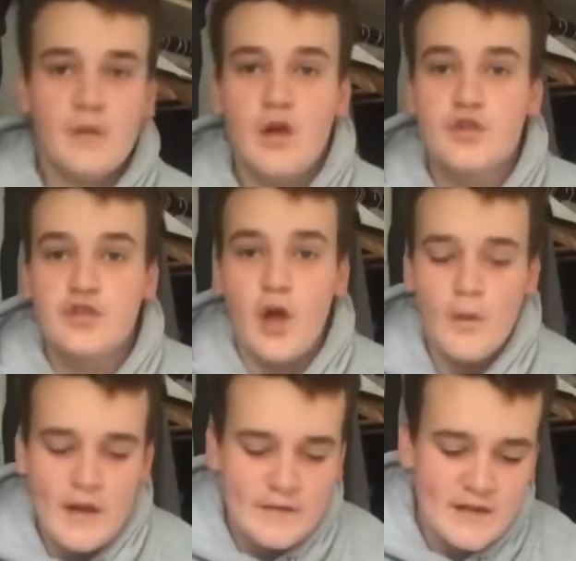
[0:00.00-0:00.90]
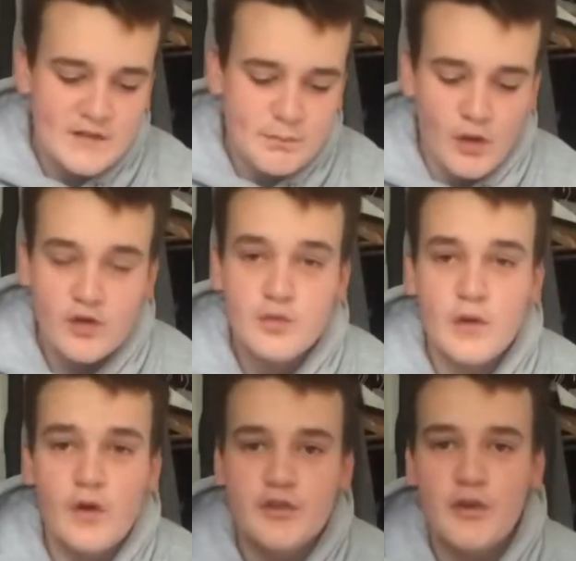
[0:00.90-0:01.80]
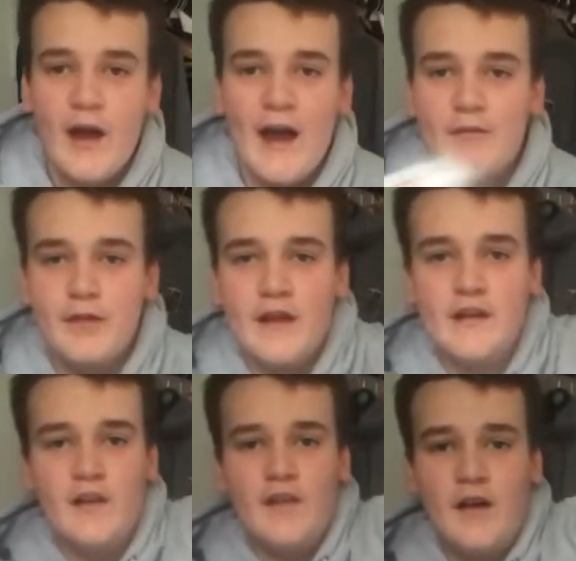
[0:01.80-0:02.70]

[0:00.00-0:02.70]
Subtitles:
So in this box we also have another